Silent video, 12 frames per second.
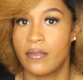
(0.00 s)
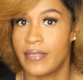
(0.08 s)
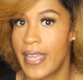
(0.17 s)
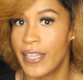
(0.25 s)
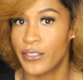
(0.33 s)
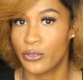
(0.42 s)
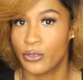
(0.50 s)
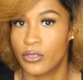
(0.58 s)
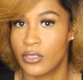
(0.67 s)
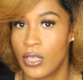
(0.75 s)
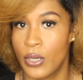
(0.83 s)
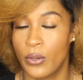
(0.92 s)
natural,
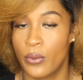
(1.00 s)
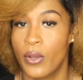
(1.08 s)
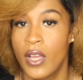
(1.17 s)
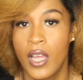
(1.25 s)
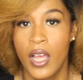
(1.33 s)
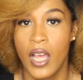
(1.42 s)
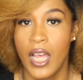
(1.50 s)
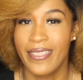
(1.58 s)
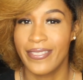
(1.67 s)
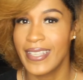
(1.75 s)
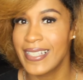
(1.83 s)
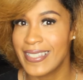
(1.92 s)
so
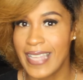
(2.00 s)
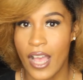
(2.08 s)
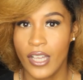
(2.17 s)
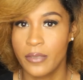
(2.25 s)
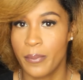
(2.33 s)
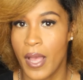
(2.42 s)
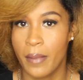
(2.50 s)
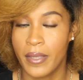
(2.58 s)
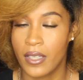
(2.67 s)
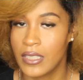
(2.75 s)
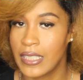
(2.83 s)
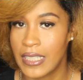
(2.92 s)
this style is probably
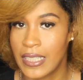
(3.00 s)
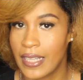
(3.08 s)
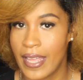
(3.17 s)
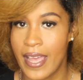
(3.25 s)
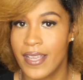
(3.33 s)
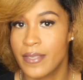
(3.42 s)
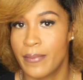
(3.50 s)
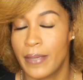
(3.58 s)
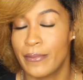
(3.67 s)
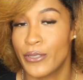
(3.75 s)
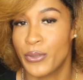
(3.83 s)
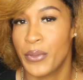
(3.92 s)
only gonna last
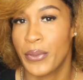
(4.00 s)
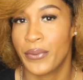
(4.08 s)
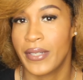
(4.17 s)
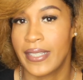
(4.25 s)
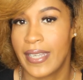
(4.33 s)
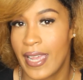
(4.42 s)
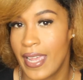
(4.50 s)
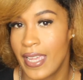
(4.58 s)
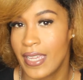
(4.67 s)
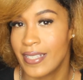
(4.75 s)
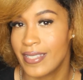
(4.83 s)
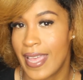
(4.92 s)
maybe 2 or 3
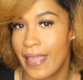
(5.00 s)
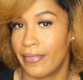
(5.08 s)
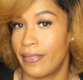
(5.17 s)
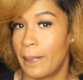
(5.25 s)
days at the